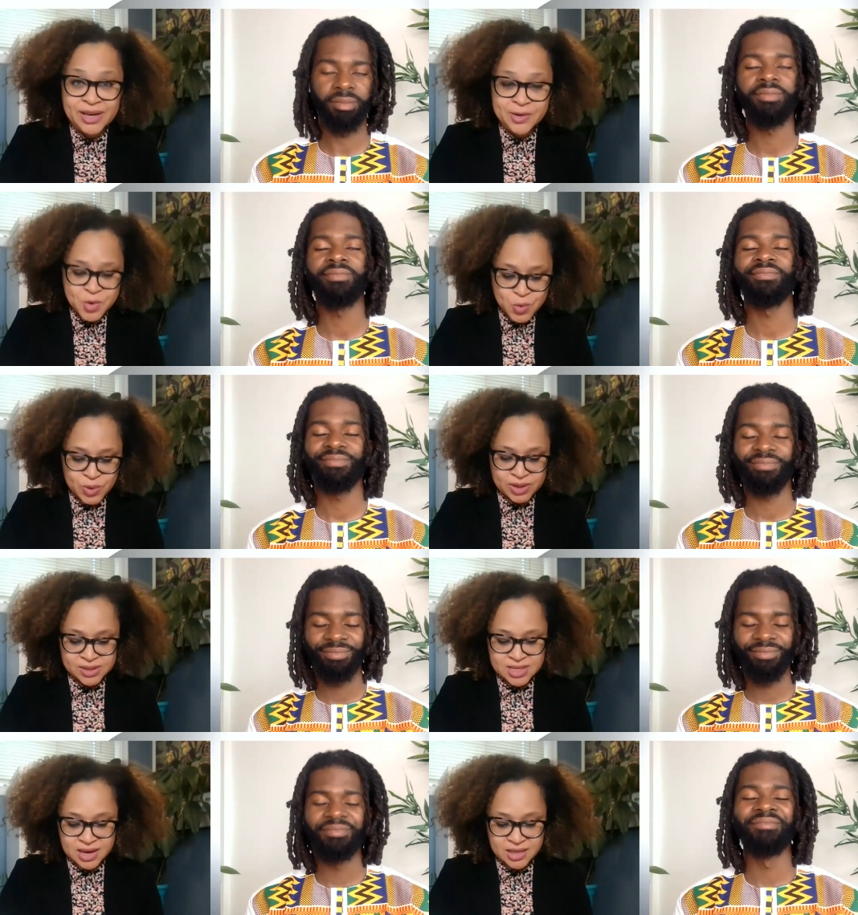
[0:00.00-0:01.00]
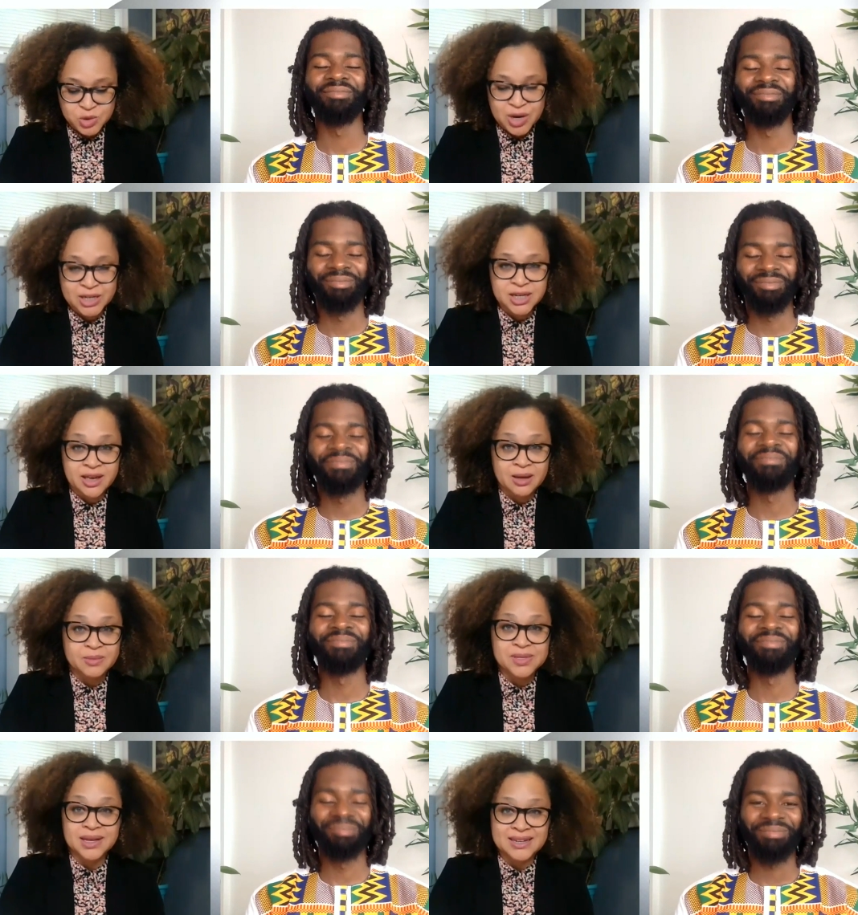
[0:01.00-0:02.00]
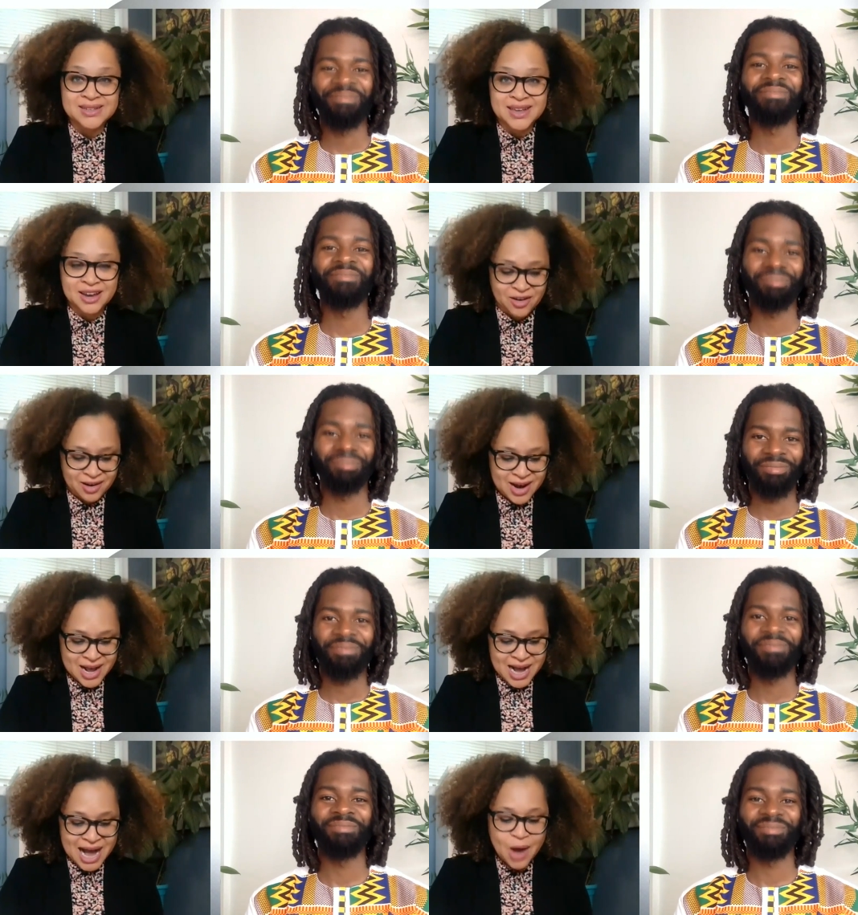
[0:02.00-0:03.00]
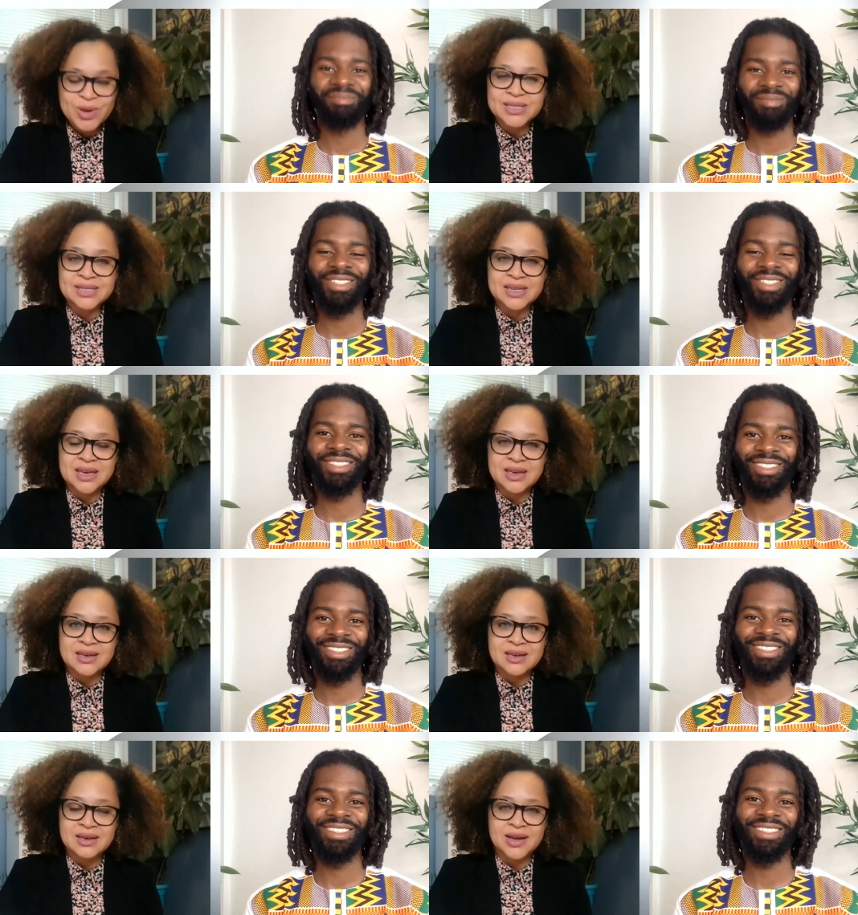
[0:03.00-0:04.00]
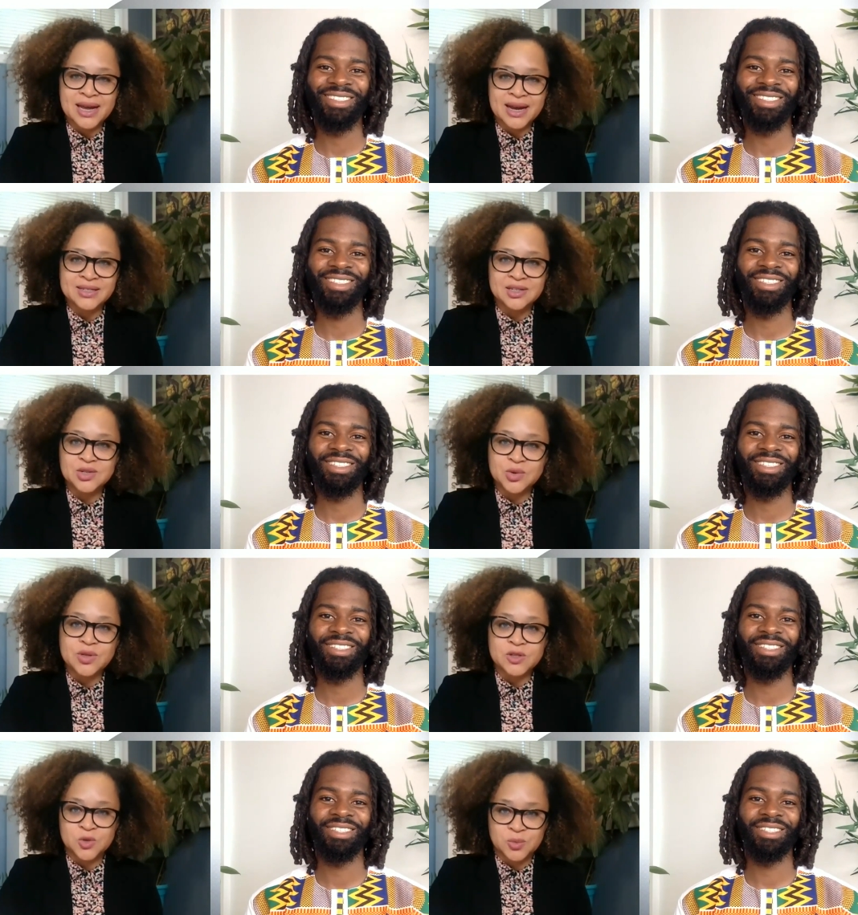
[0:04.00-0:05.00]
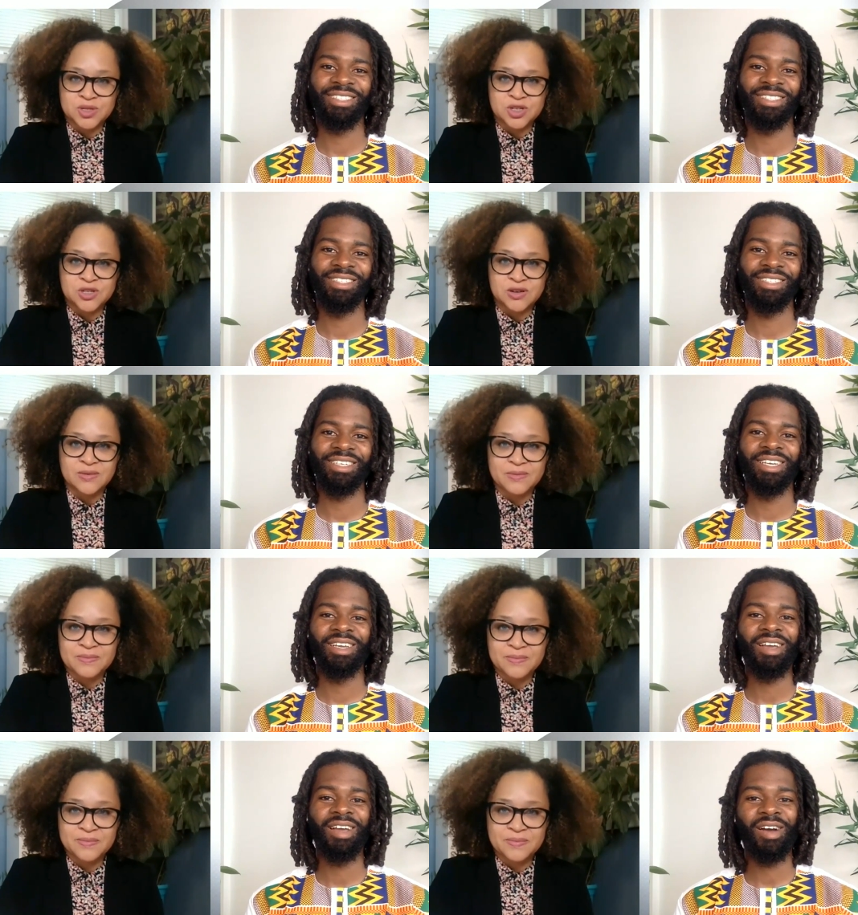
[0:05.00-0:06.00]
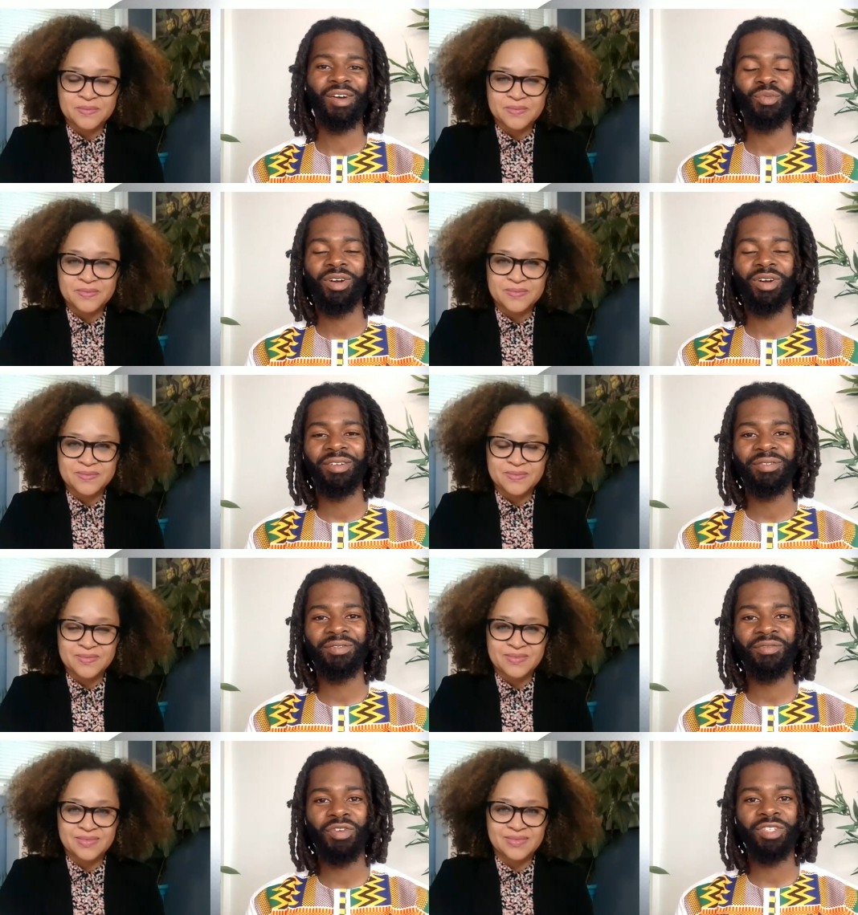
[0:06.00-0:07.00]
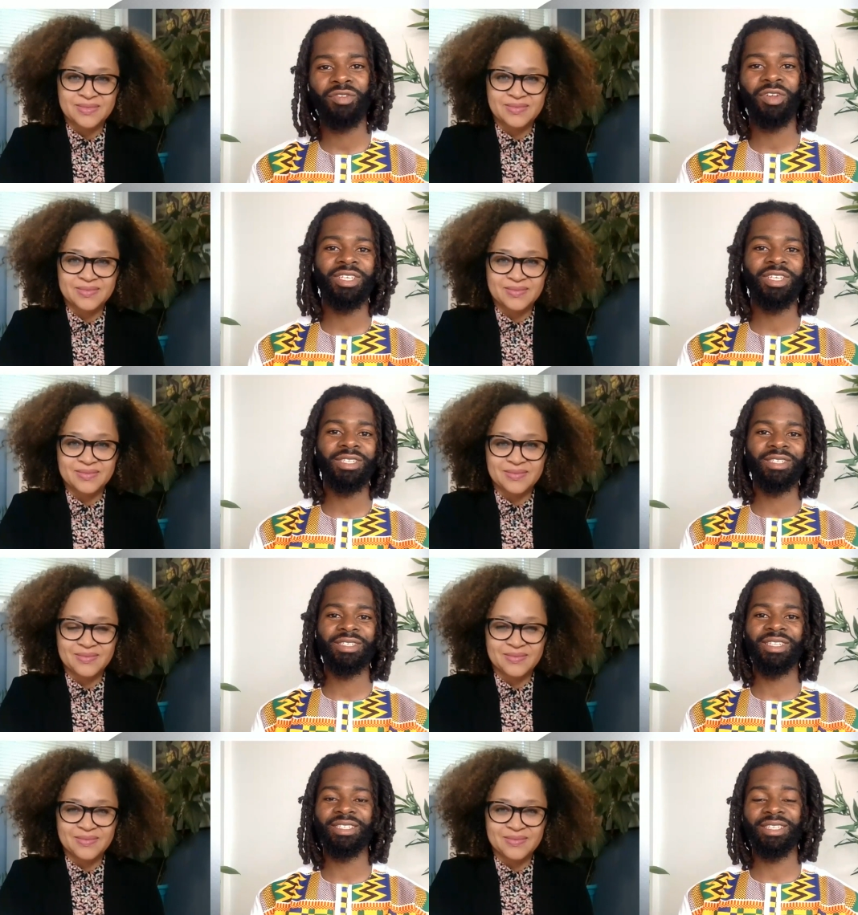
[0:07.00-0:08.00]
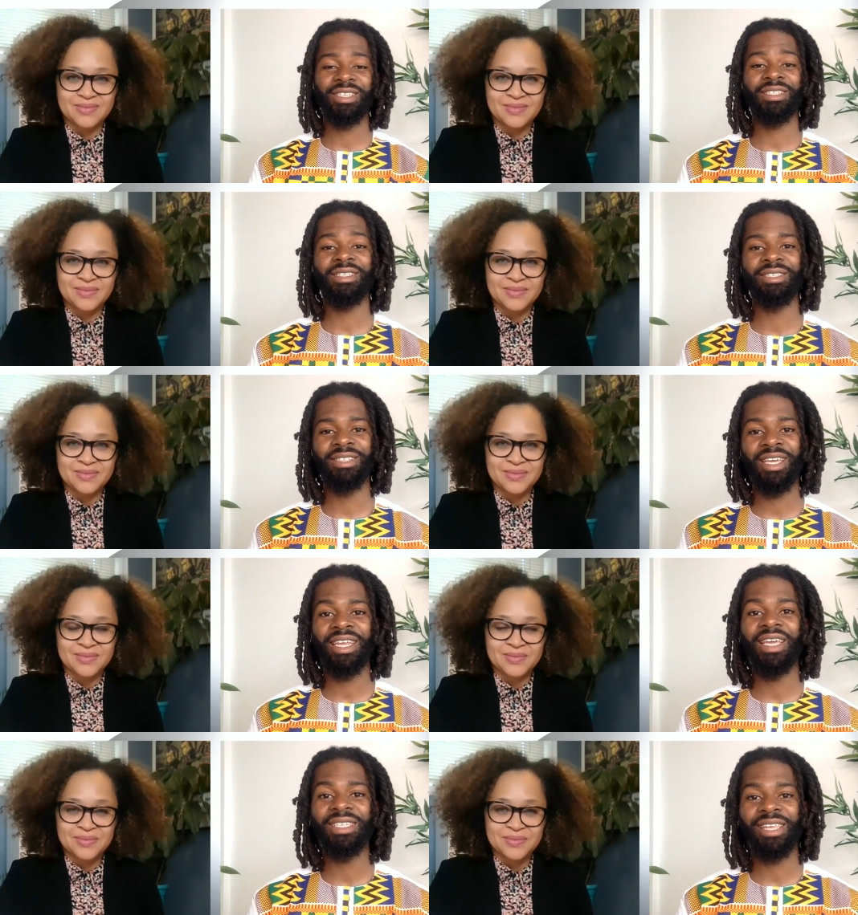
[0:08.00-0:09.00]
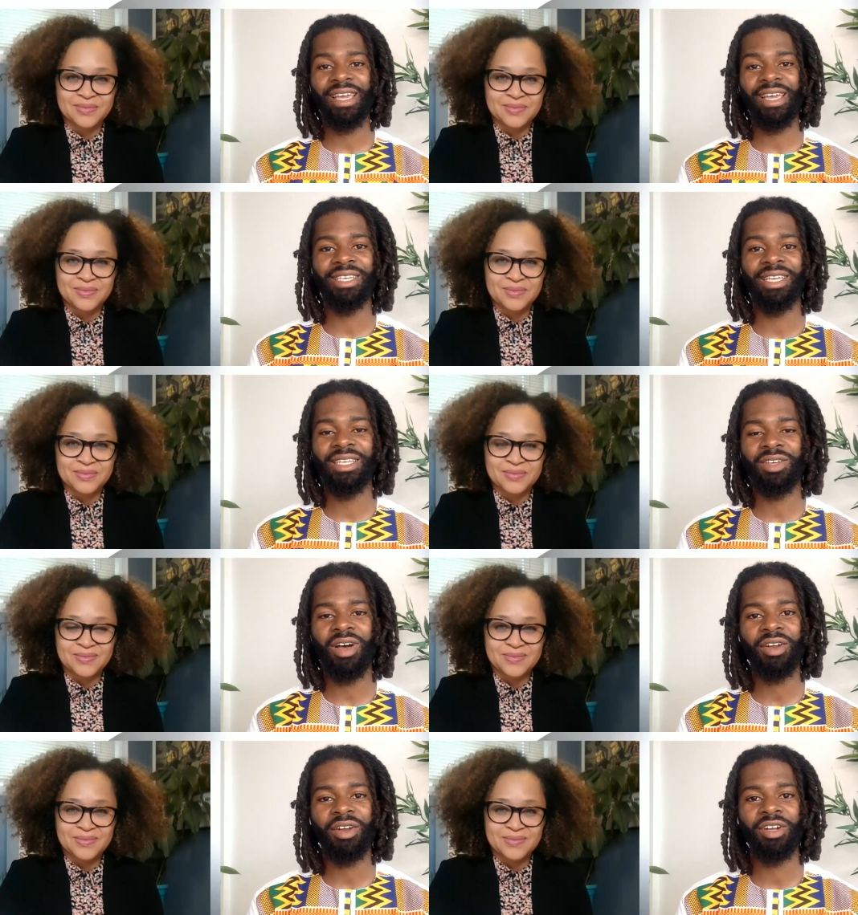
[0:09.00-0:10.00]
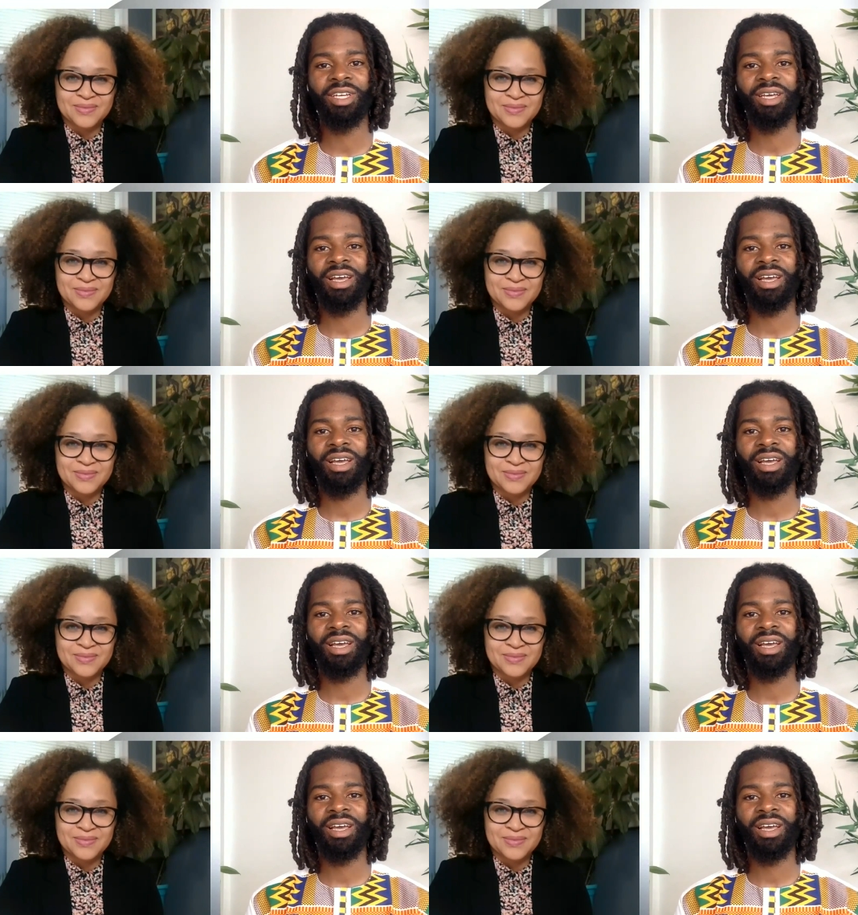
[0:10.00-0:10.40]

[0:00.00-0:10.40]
Speaker 1: who was the, the Tragically Hip's lead singer. How is he connected to this new position?
Speaker 2: Uh, well, first of all, this is this this is in his legacy, in his honor. I